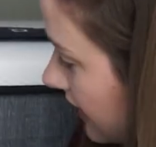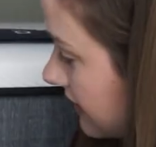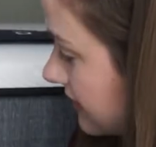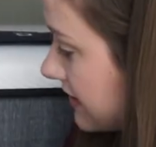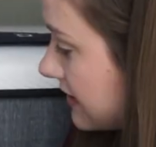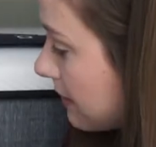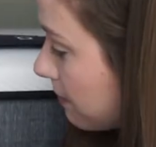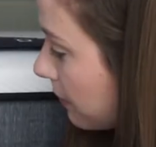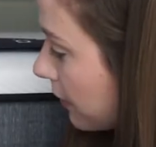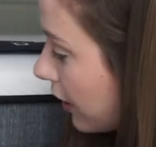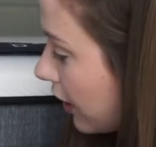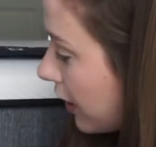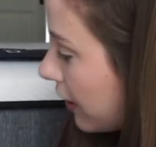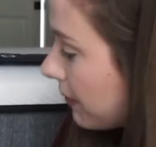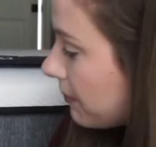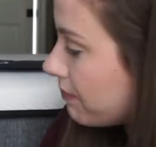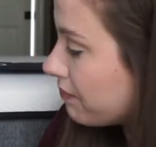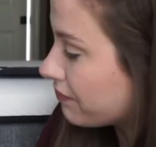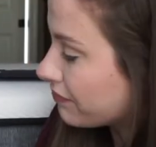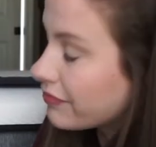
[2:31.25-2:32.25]
a
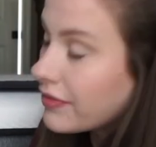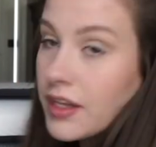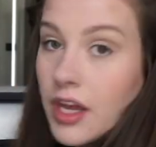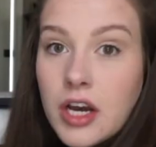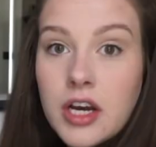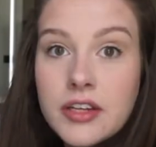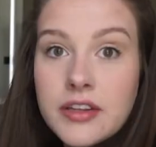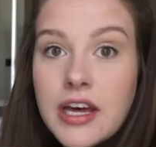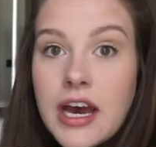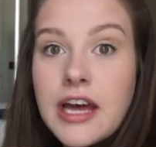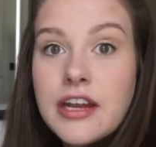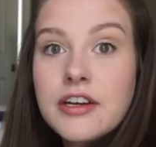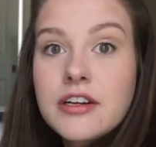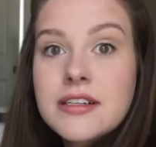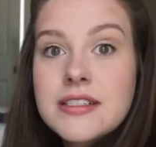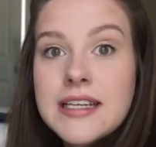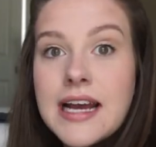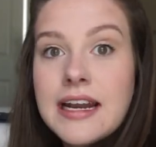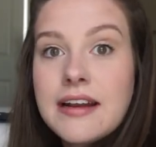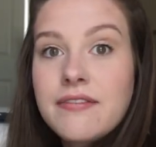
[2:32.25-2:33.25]
zipper on the
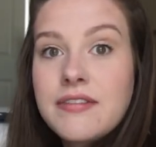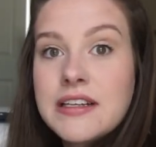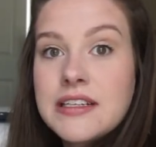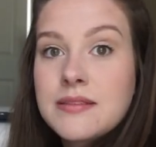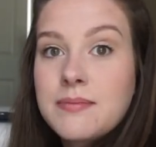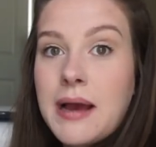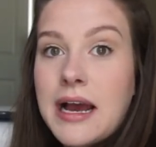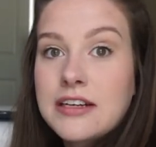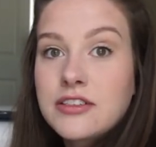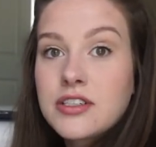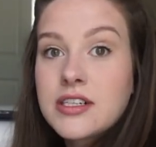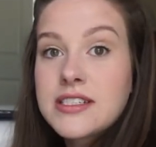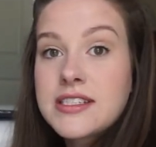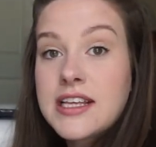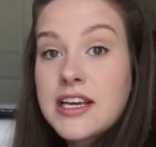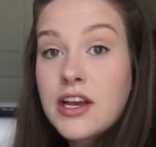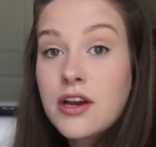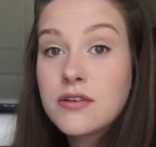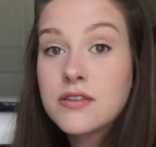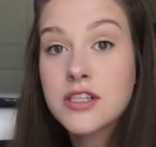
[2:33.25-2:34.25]
underside of this mattress
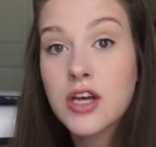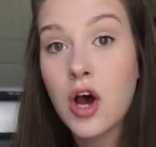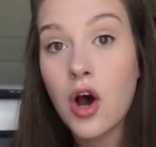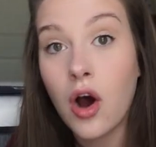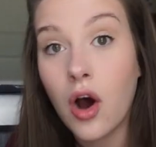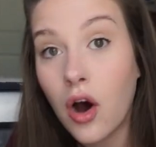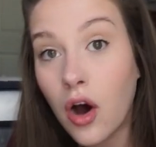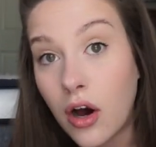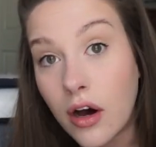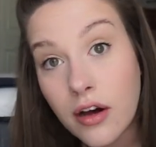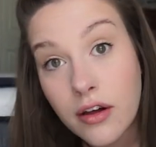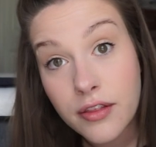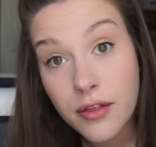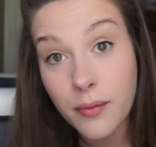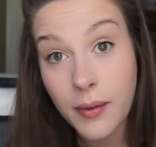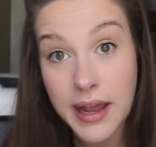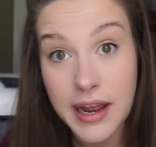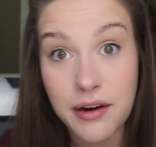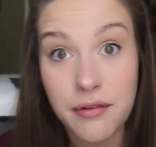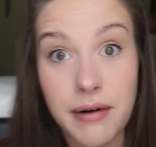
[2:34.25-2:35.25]
that goes all
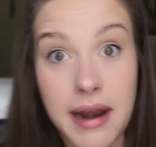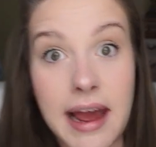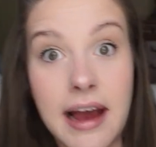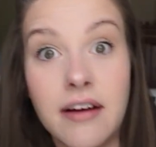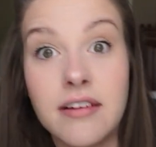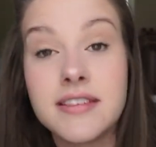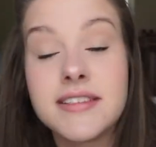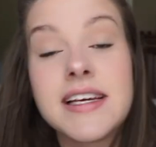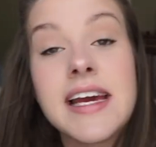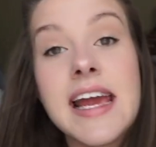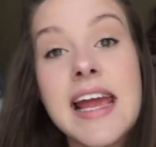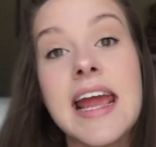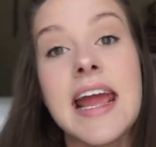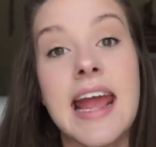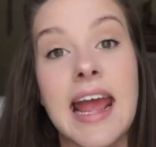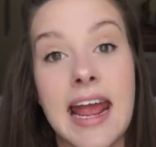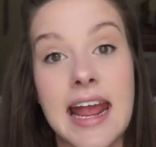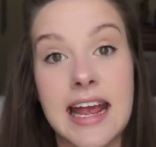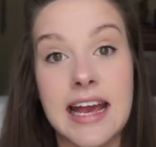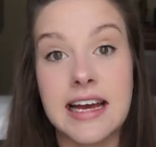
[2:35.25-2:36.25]
the way around
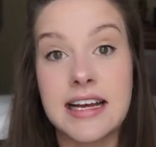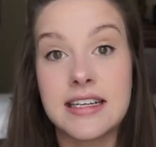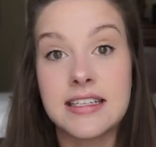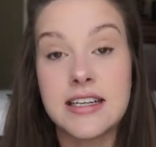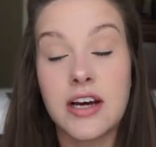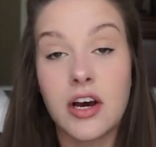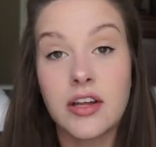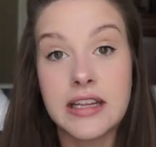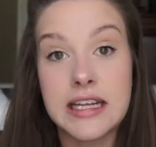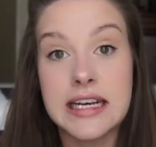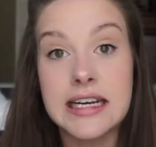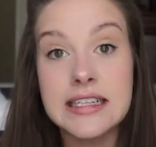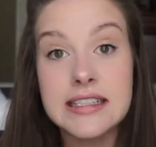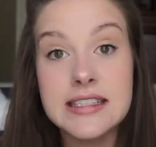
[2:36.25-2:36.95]
and on the